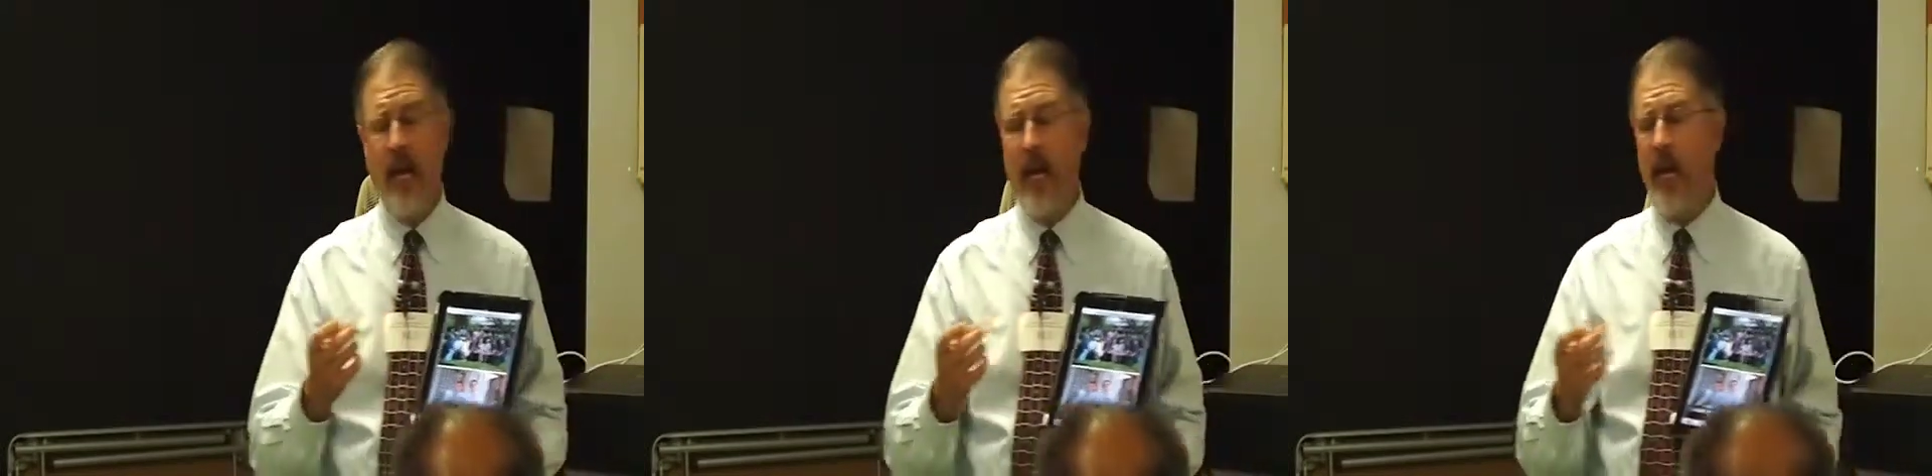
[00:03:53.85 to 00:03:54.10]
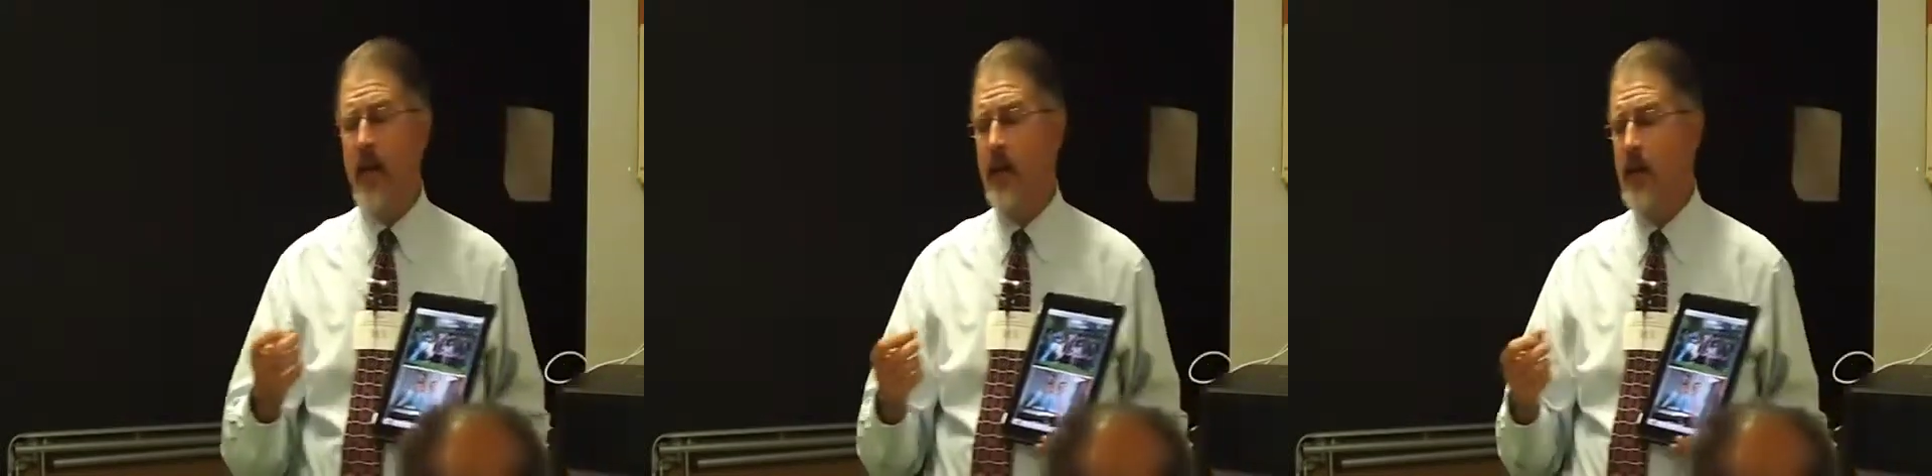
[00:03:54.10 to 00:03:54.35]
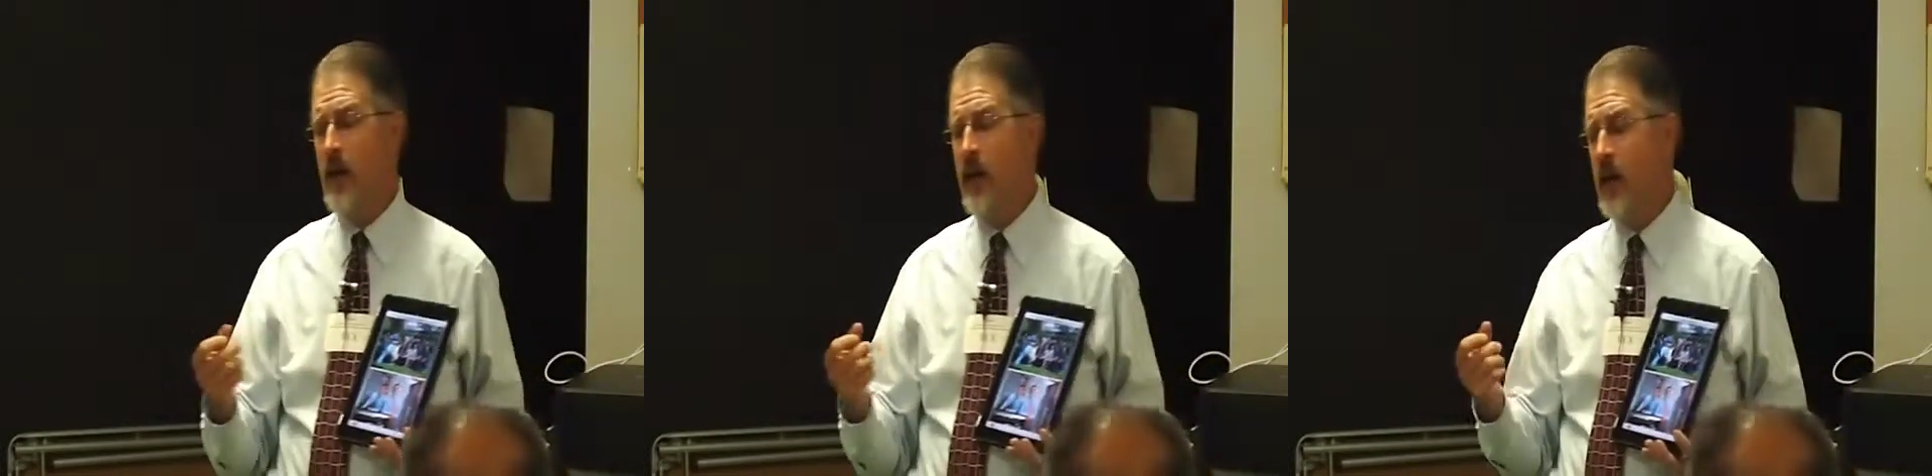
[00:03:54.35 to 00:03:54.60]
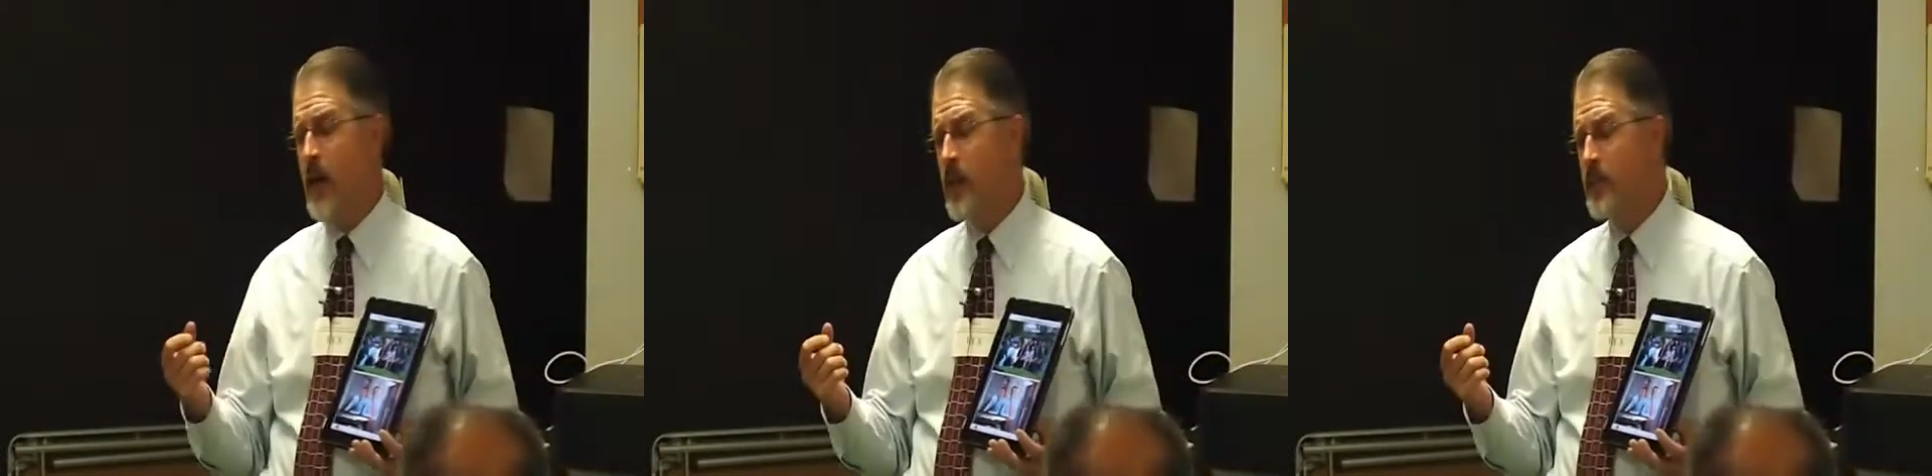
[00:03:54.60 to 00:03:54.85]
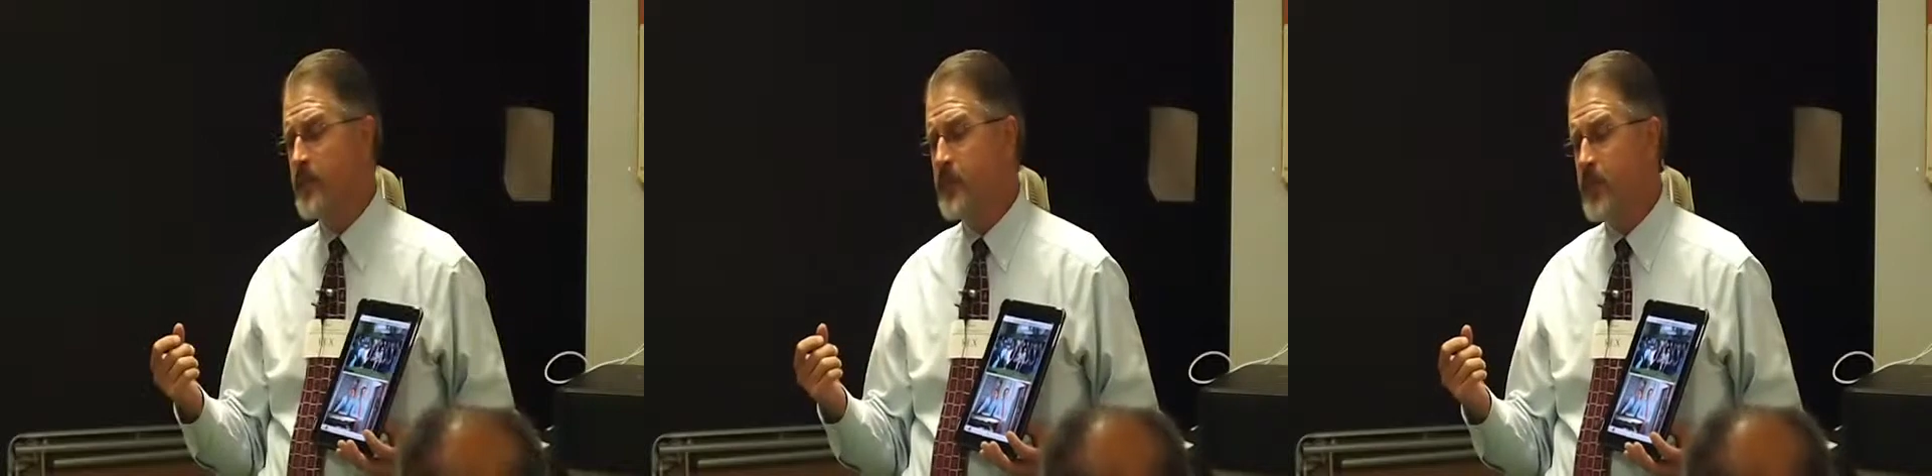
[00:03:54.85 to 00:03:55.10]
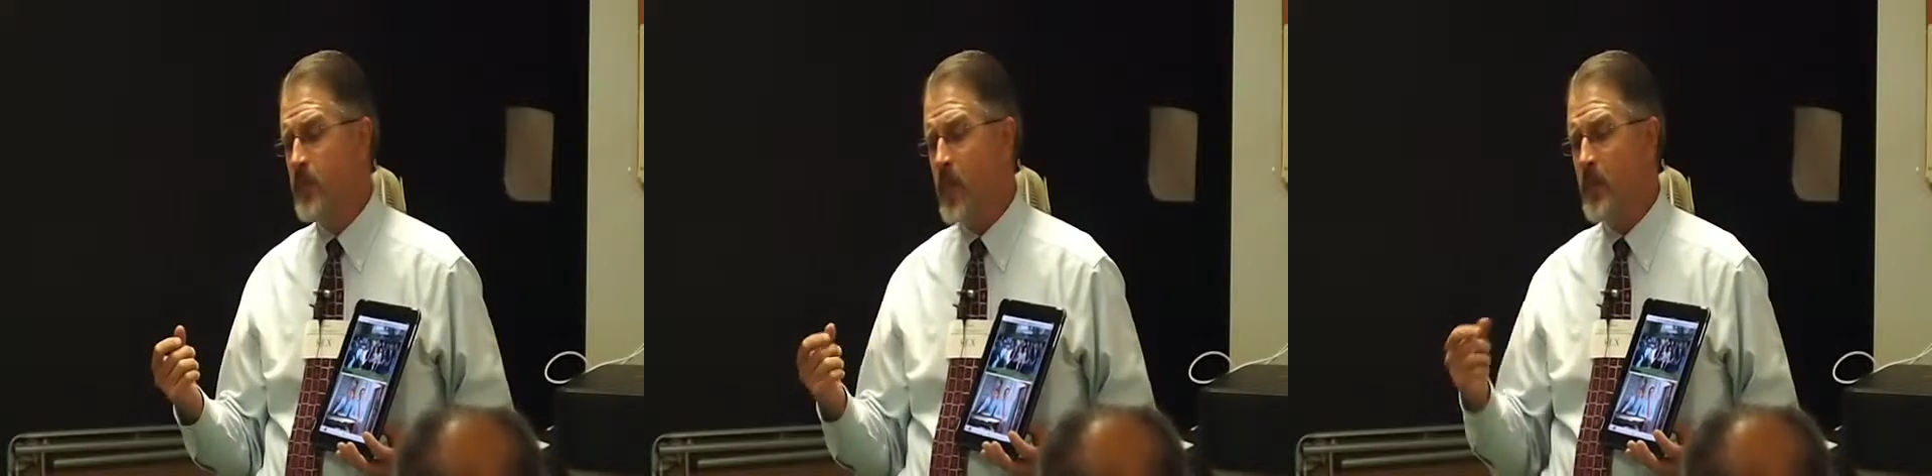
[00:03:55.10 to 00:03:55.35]
and
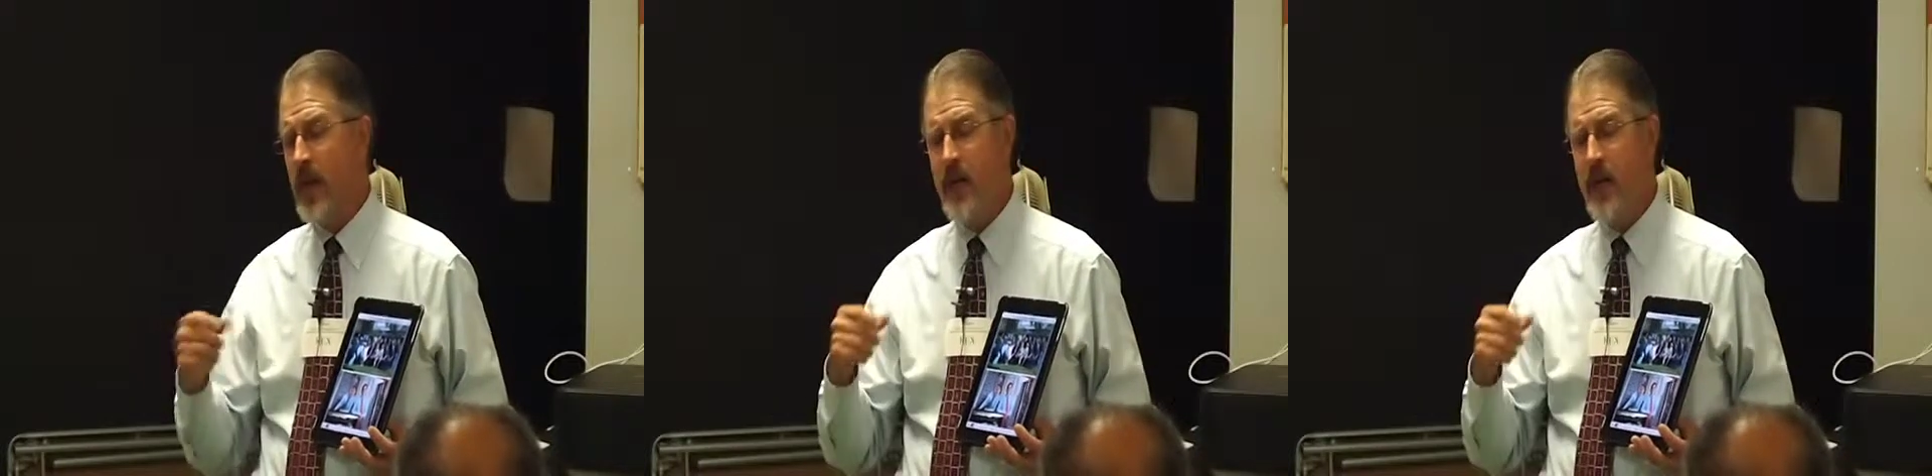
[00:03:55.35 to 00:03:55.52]
my